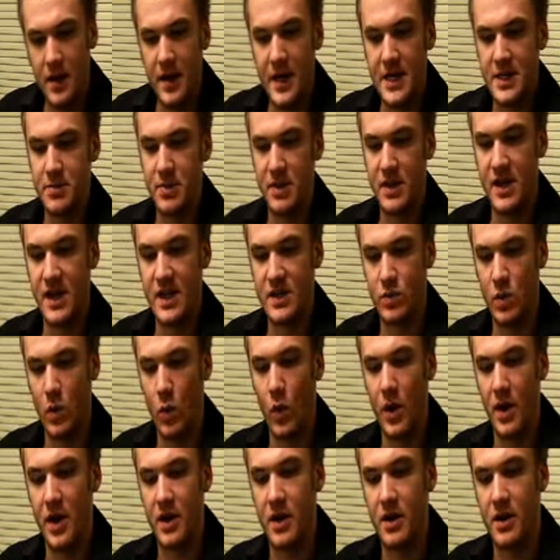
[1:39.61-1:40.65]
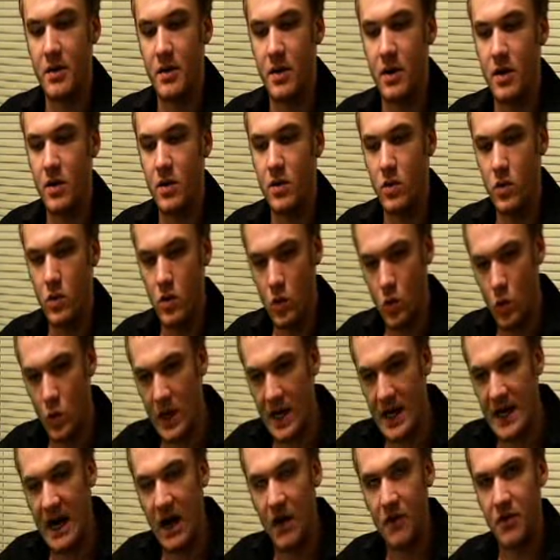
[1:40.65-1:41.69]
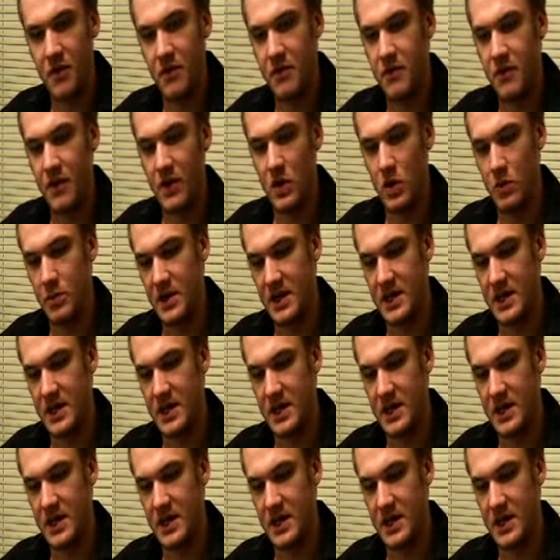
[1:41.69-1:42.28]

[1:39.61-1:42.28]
is because we want to weed out the field,